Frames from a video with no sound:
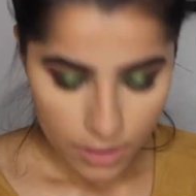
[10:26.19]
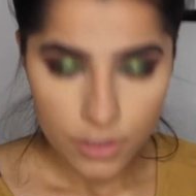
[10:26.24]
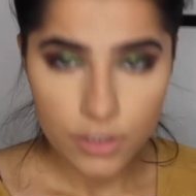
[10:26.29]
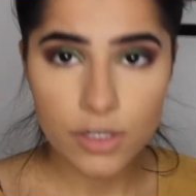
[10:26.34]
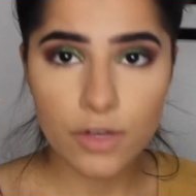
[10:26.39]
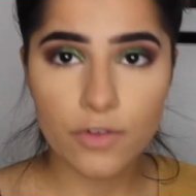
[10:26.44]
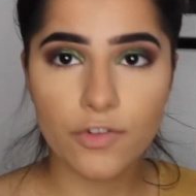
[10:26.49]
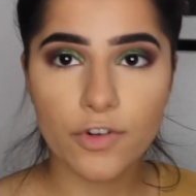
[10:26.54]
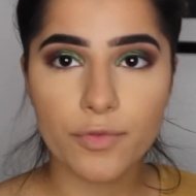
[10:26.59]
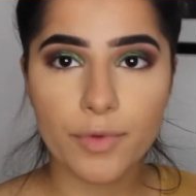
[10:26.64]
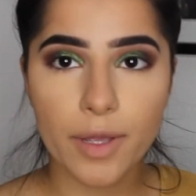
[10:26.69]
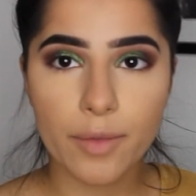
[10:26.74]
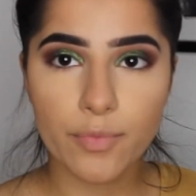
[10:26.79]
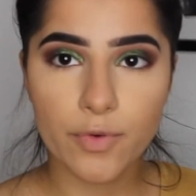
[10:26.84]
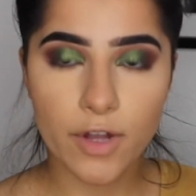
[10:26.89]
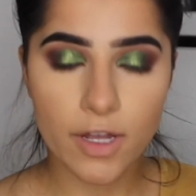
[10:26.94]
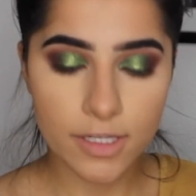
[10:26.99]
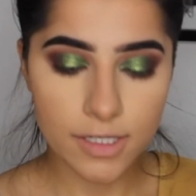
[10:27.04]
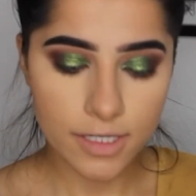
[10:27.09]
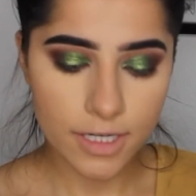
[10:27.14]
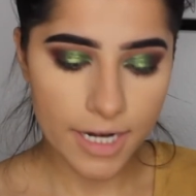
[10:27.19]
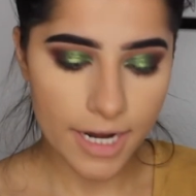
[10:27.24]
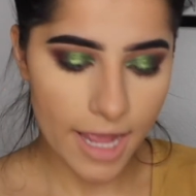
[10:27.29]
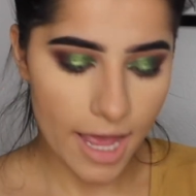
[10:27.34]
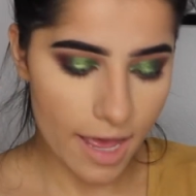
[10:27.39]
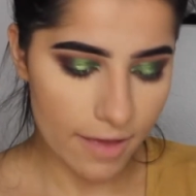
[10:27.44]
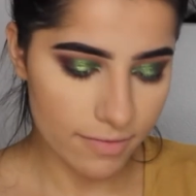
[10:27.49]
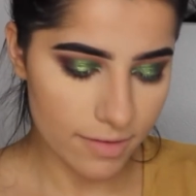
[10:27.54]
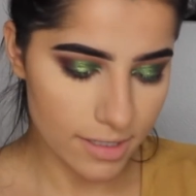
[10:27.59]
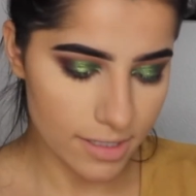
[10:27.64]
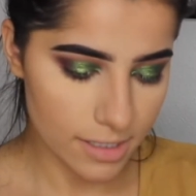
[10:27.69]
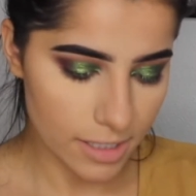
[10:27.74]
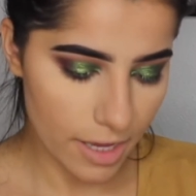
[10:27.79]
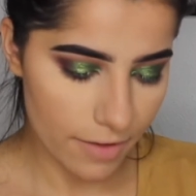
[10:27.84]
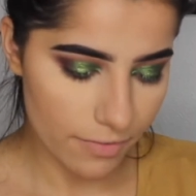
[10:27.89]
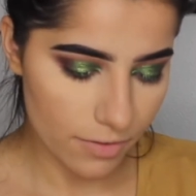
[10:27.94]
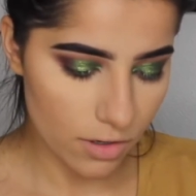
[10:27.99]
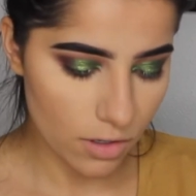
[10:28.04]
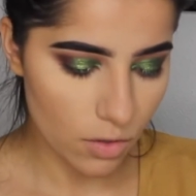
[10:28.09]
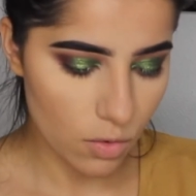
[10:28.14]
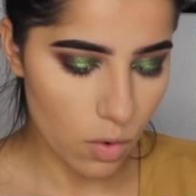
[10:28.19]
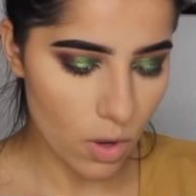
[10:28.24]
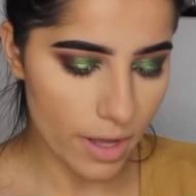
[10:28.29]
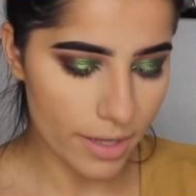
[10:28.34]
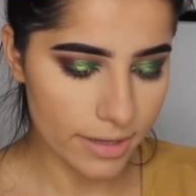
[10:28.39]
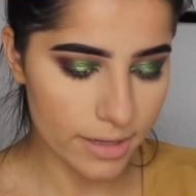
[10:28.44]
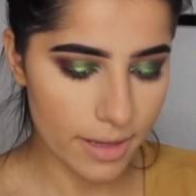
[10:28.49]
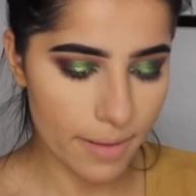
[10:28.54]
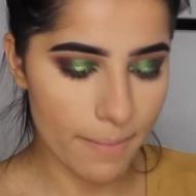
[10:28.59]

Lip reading: So for my bronzer, I have this Kevyn Aucoin